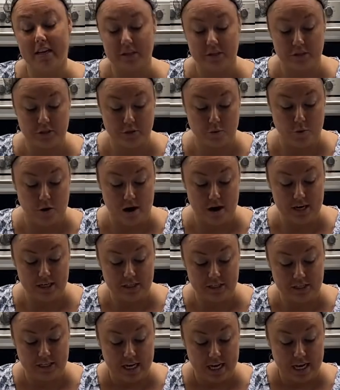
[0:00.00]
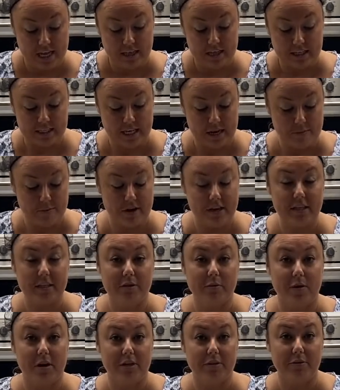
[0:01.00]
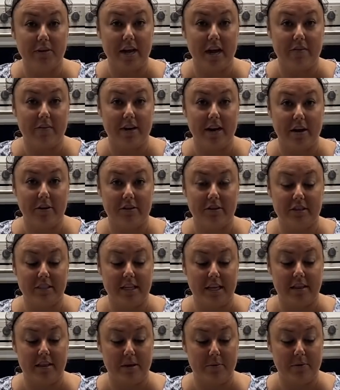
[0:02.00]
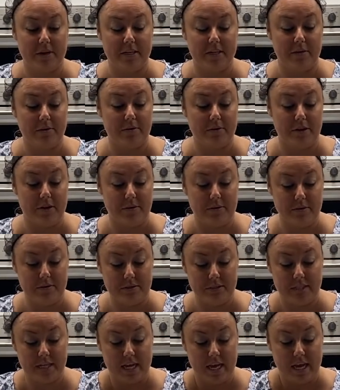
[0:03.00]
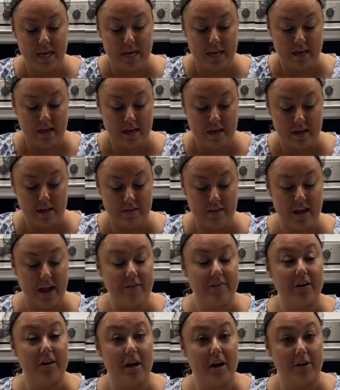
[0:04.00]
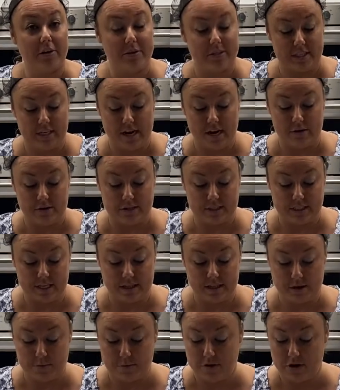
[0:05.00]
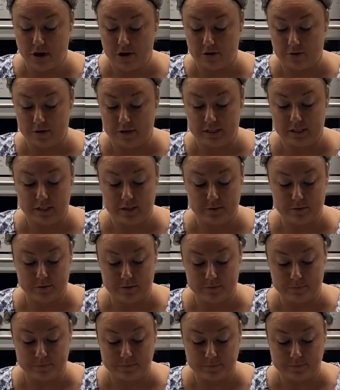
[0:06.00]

a squash, the same way a squash would have an outer skin that we don't use. The avocado is an outer skin that we're not going to use.